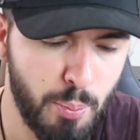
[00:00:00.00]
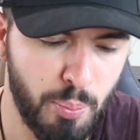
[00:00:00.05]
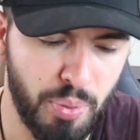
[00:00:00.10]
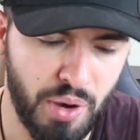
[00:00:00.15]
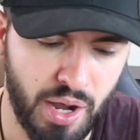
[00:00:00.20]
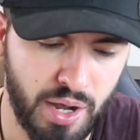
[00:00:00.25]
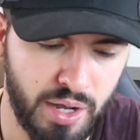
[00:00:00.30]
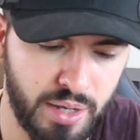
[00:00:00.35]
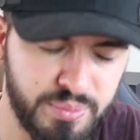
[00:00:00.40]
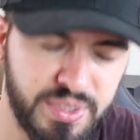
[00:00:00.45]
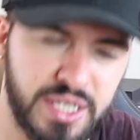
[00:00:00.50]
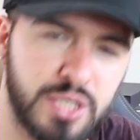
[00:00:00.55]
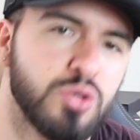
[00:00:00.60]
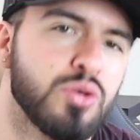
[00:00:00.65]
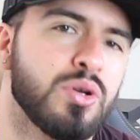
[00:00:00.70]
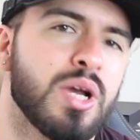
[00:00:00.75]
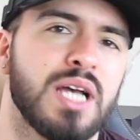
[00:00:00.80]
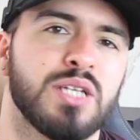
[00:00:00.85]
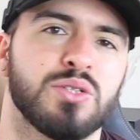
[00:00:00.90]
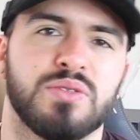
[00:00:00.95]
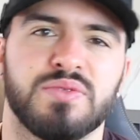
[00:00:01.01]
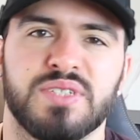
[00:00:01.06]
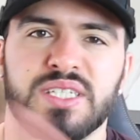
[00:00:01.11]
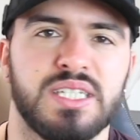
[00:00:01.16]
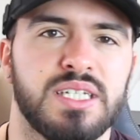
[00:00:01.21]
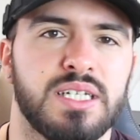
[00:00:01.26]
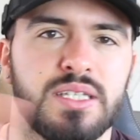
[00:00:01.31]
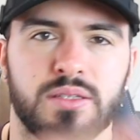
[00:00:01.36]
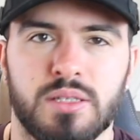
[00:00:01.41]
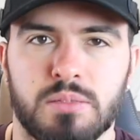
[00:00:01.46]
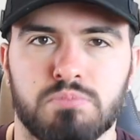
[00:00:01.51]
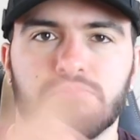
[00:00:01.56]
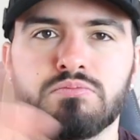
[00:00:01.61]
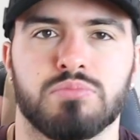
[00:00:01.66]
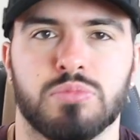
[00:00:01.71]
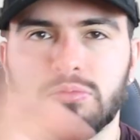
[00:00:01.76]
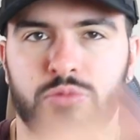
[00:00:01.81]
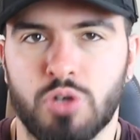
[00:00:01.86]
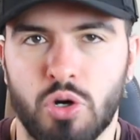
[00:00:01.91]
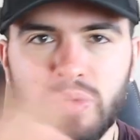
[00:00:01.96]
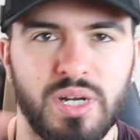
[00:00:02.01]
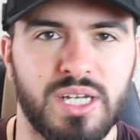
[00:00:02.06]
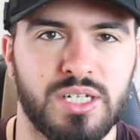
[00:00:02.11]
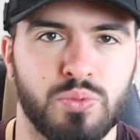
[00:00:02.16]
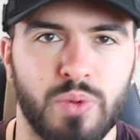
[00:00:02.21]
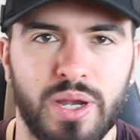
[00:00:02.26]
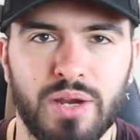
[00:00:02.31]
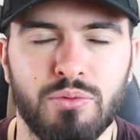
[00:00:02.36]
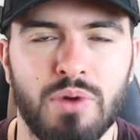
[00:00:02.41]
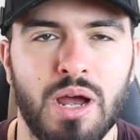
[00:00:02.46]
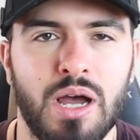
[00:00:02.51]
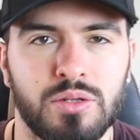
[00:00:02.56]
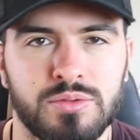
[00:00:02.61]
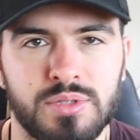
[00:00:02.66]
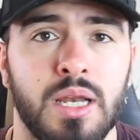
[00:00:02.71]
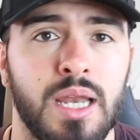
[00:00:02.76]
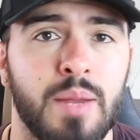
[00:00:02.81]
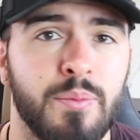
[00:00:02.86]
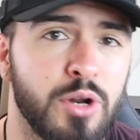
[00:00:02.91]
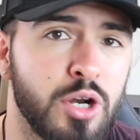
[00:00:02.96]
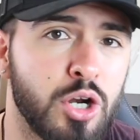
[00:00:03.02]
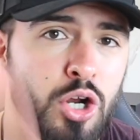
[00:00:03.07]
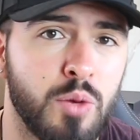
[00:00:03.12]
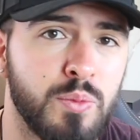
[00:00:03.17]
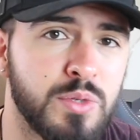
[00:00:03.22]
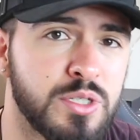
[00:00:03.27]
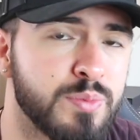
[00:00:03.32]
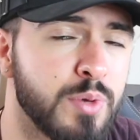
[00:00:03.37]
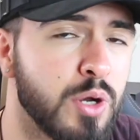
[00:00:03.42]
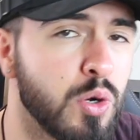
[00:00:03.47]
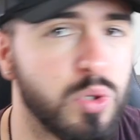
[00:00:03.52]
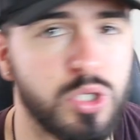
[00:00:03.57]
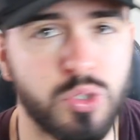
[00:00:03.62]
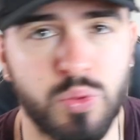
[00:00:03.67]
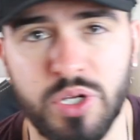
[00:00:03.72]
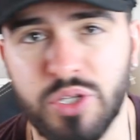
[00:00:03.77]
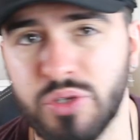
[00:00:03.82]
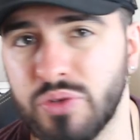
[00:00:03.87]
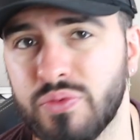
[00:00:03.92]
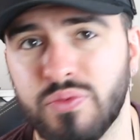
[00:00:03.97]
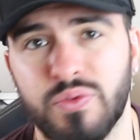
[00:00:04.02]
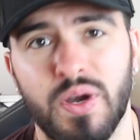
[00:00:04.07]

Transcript: but um, yeah you guys have seen it the correct way around let me know in the comments below which one you